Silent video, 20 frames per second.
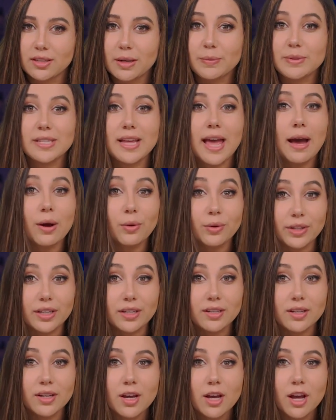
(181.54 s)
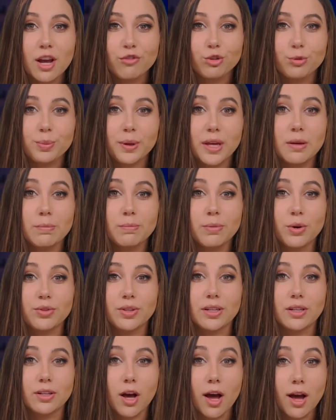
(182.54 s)
that was outed for being both
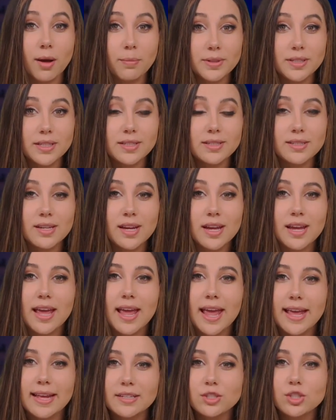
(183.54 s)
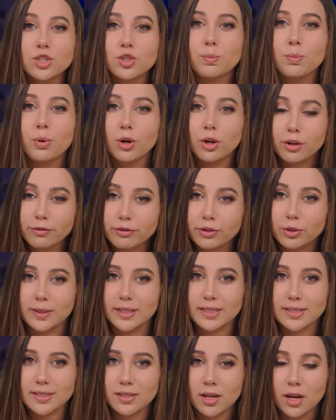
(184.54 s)
incompetent and
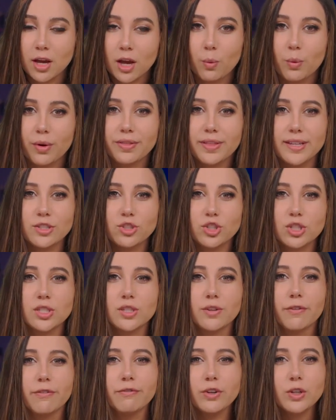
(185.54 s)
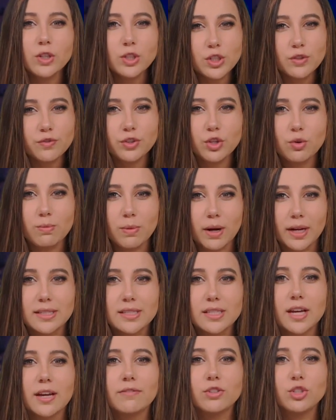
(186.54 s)
superfluous within just the first few
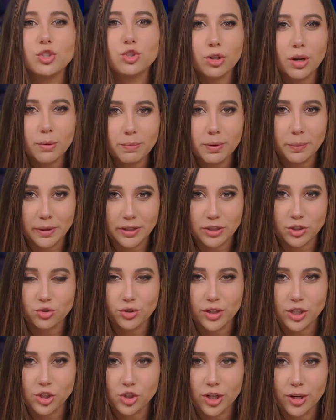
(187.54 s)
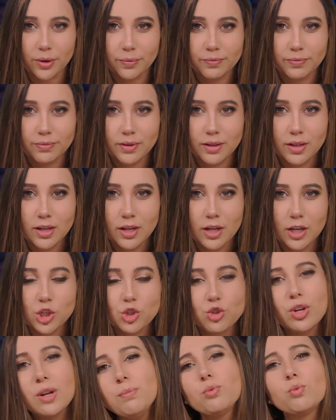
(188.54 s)
months of the Trump administration.
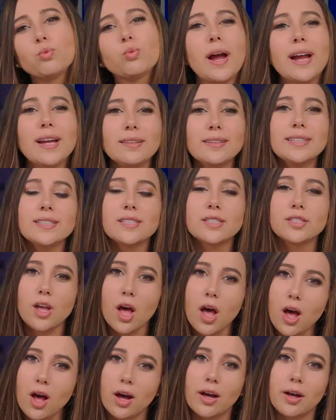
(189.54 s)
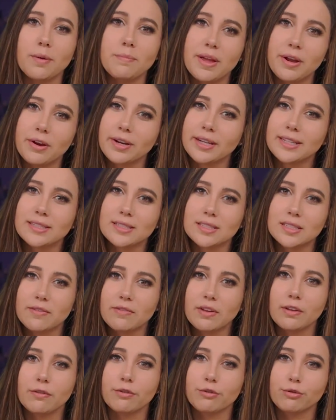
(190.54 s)
Trump rightly saw Americans
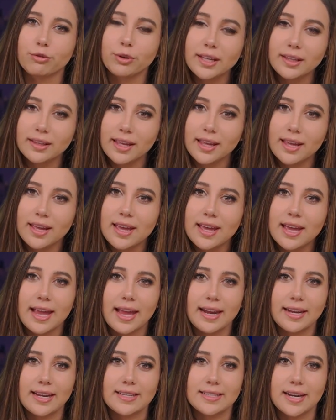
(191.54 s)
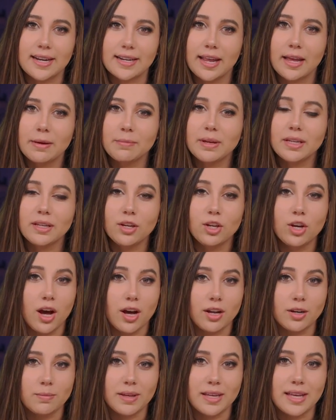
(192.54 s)
living freely in a dynamic
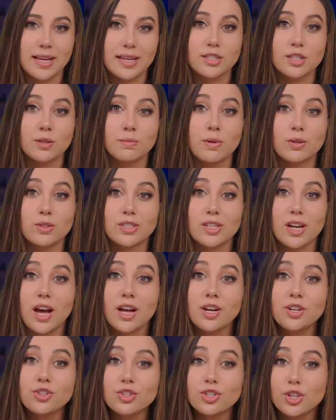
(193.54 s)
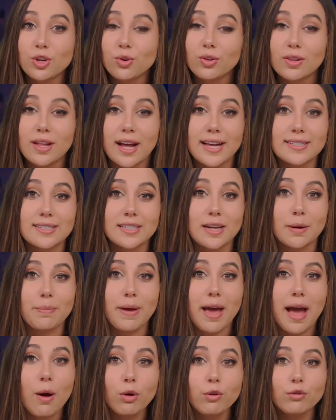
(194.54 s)
economy as the most underutilized yet
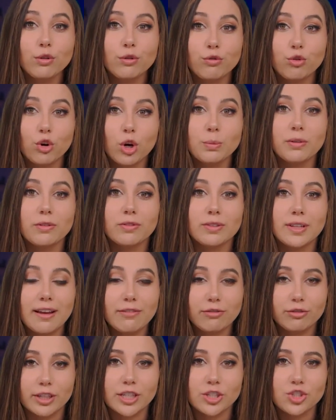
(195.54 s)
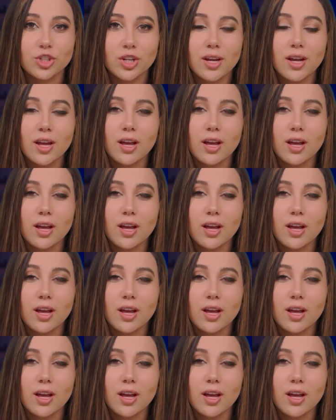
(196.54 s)
powerful form of leverage